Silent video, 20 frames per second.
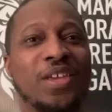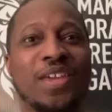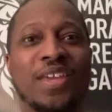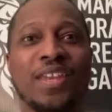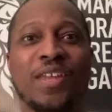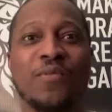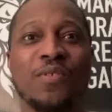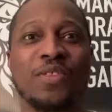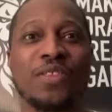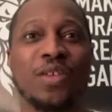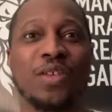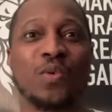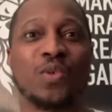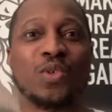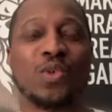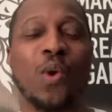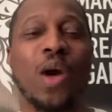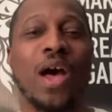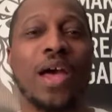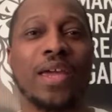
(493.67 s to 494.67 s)
And everything was
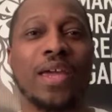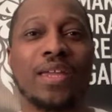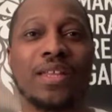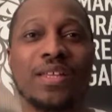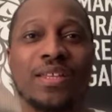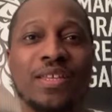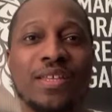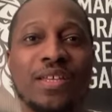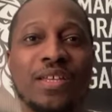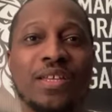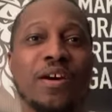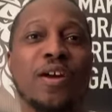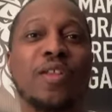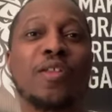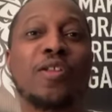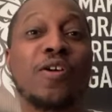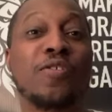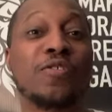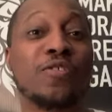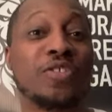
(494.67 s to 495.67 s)
quiet.
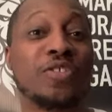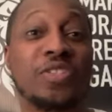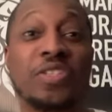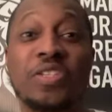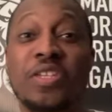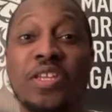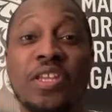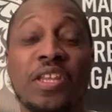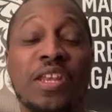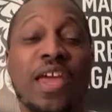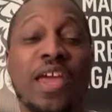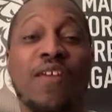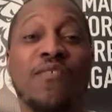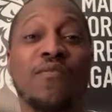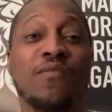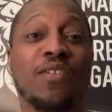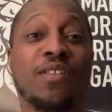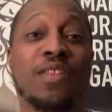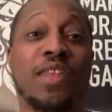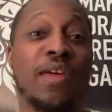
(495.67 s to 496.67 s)
Another scene in
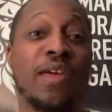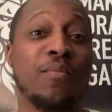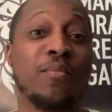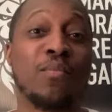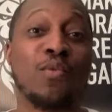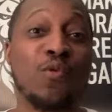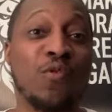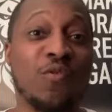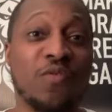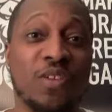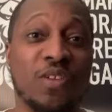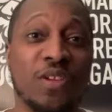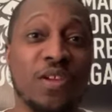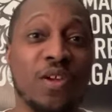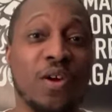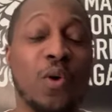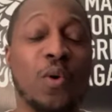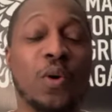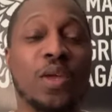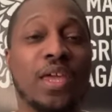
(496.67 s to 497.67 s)
that in that movie,
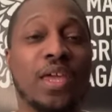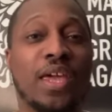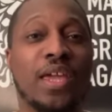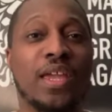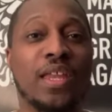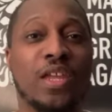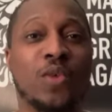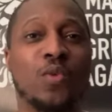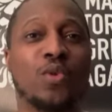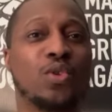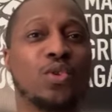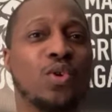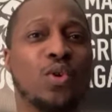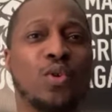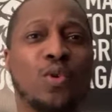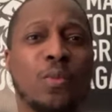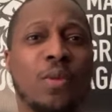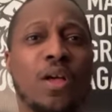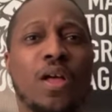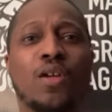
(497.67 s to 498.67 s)
okay, they were
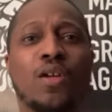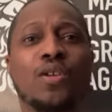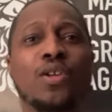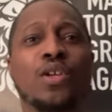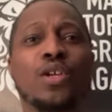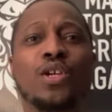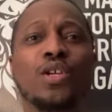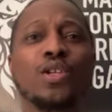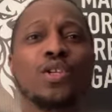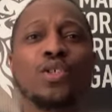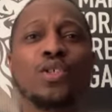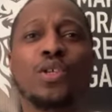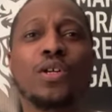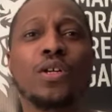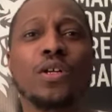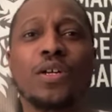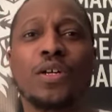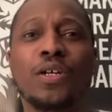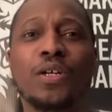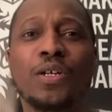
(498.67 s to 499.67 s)
talking about
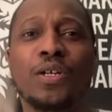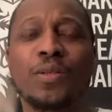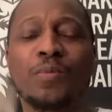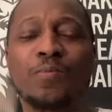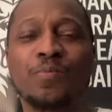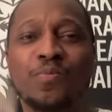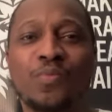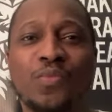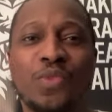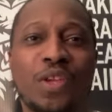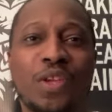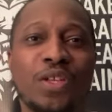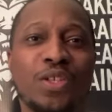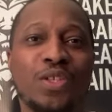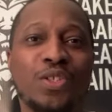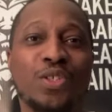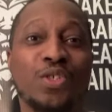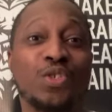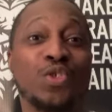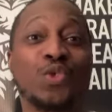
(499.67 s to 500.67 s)
uh
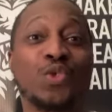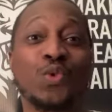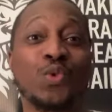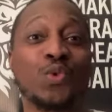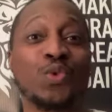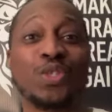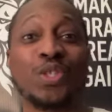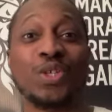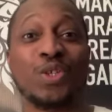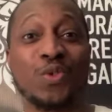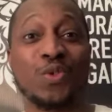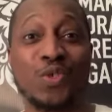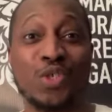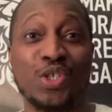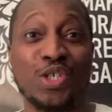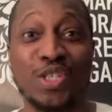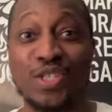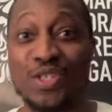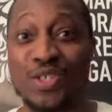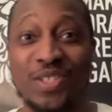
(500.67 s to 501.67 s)
the Jews killed
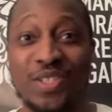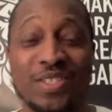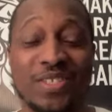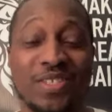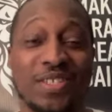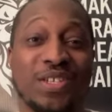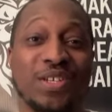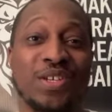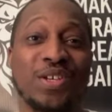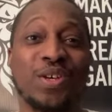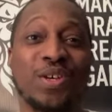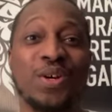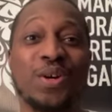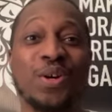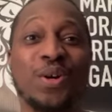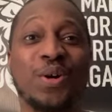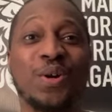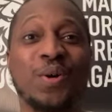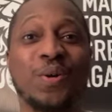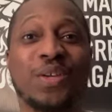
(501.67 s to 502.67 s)
Jesus,
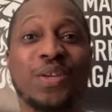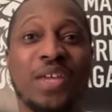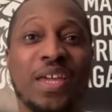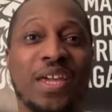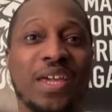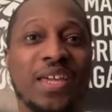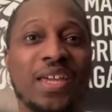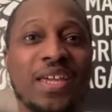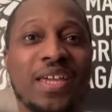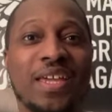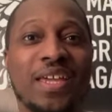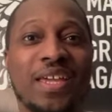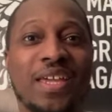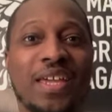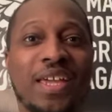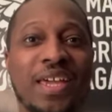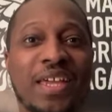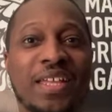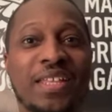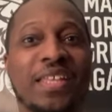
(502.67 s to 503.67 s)
okay,
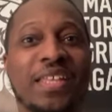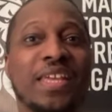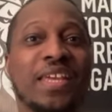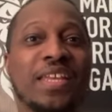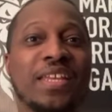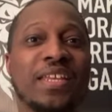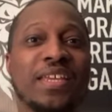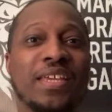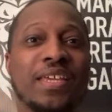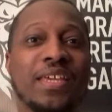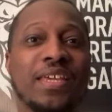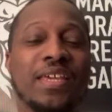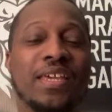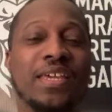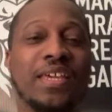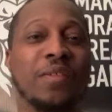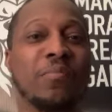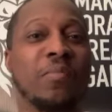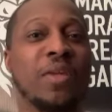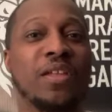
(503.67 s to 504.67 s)
and then
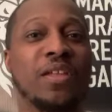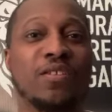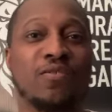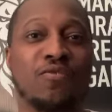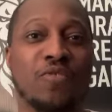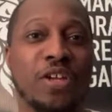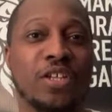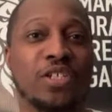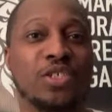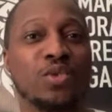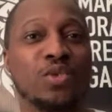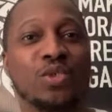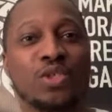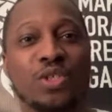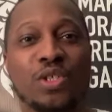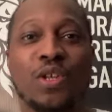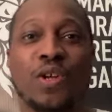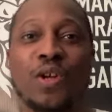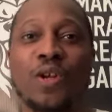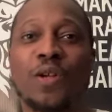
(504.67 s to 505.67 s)
he made the racial
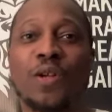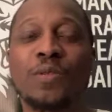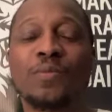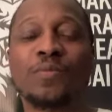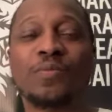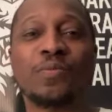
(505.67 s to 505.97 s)
slur.